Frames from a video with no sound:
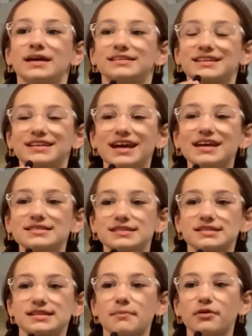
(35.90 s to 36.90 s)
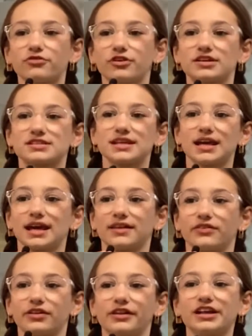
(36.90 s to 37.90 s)
Today is December 1st,
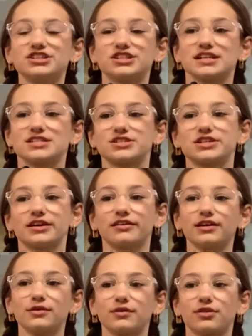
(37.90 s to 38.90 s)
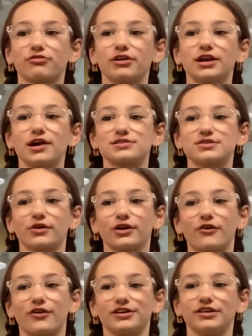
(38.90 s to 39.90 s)
and the lunch is chili with Fritos or
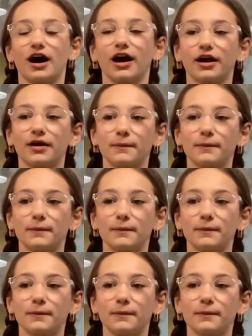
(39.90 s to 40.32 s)
corn dog.